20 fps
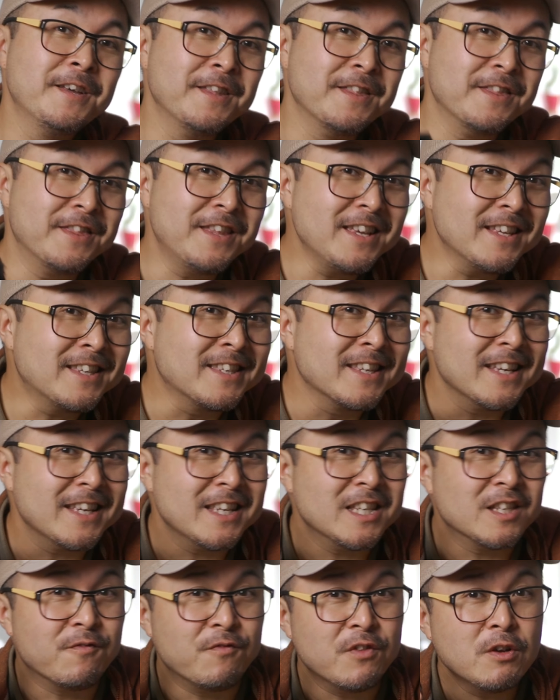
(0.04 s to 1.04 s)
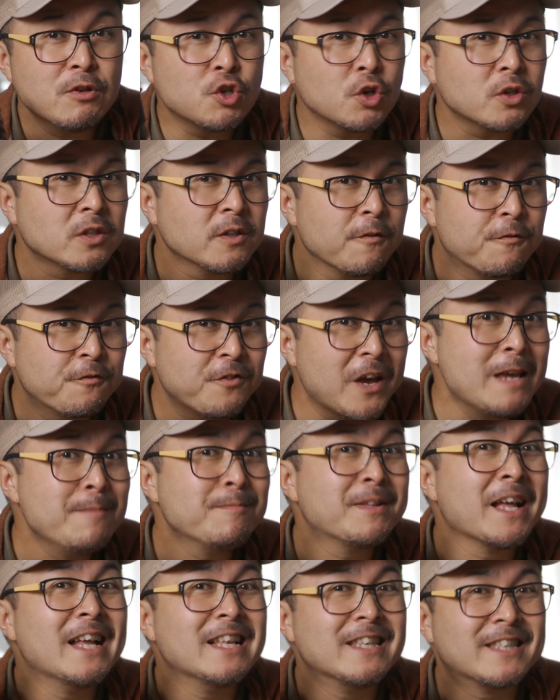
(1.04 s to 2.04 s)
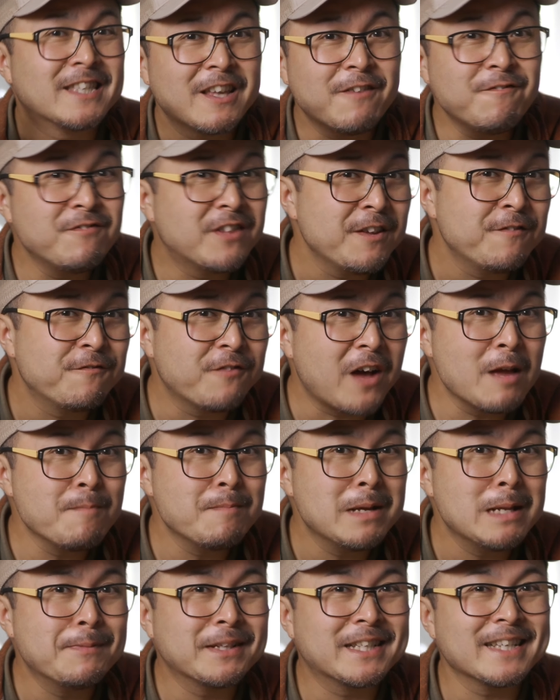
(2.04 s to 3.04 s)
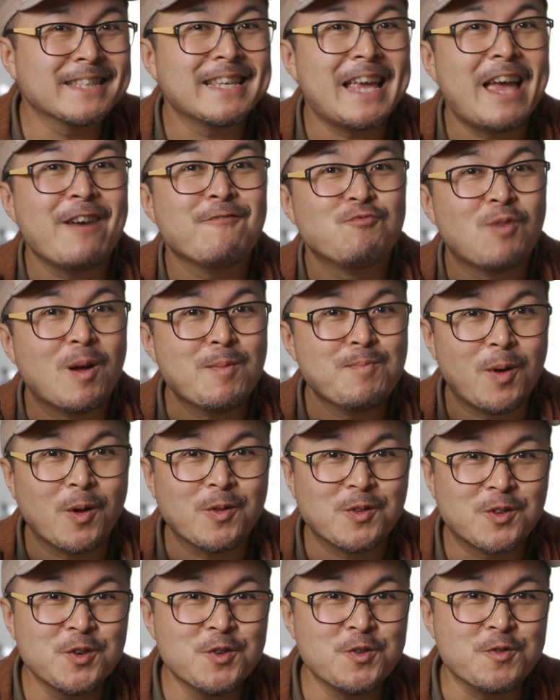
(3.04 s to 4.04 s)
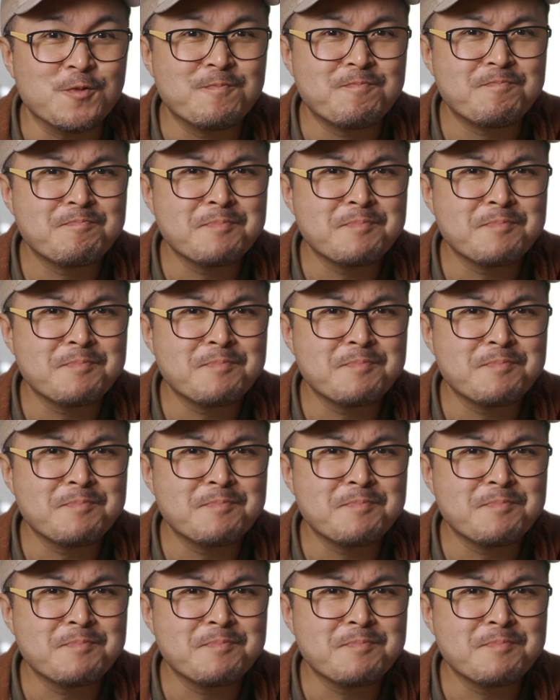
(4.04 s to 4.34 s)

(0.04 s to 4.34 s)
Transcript: This is Viltrox's famed 75mm f1.2.